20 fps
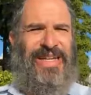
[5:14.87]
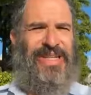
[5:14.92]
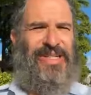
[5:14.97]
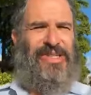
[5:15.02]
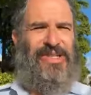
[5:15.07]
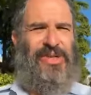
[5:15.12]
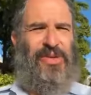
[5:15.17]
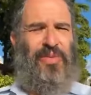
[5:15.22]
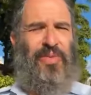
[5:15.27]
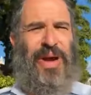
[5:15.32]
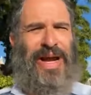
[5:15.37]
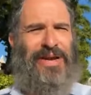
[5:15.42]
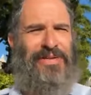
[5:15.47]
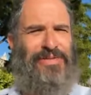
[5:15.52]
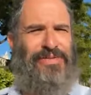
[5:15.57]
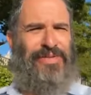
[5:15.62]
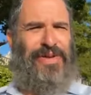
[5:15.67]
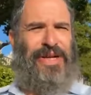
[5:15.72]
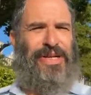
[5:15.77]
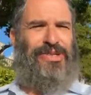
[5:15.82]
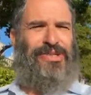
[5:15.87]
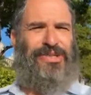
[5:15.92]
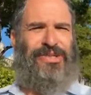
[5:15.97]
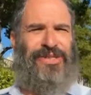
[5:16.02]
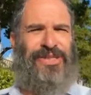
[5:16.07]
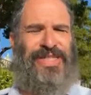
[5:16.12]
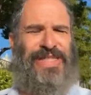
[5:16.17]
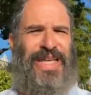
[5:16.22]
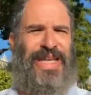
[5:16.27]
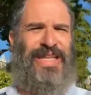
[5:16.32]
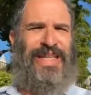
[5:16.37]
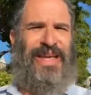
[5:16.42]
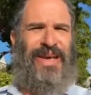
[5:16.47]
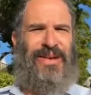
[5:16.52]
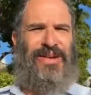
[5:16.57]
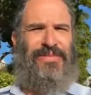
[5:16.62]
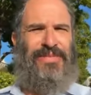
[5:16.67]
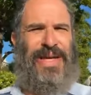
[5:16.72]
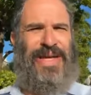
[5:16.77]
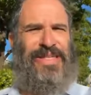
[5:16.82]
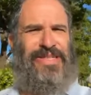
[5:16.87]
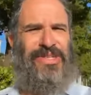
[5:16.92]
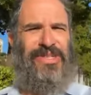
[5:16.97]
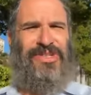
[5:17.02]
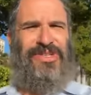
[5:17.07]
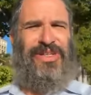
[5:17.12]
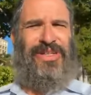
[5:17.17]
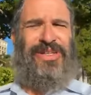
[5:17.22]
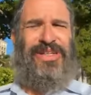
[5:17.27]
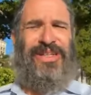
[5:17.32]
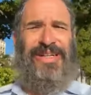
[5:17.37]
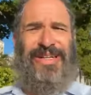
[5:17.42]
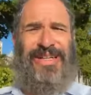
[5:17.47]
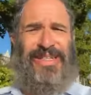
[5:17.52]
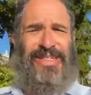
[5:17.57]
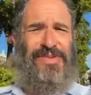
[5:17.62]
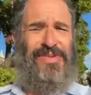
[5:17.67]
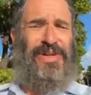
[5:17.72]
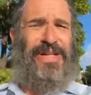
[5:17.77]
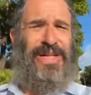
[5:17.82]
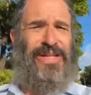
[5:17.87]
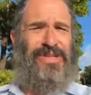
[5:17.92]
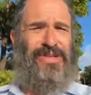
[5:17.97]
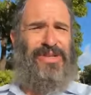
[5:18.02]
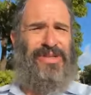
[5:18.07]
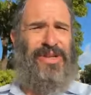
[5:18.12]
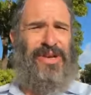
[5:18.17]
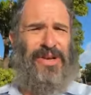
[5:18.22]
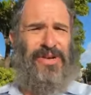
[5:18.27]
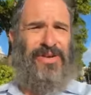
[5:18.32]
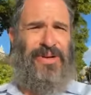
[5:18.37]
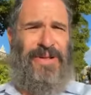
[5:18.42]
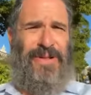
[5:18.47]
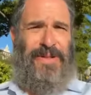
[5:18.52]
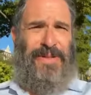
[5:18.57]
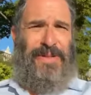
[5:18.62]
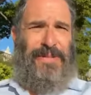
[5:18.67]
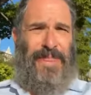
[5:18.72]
And his wife, Rachel, sent out a message. And in Israel, as you know,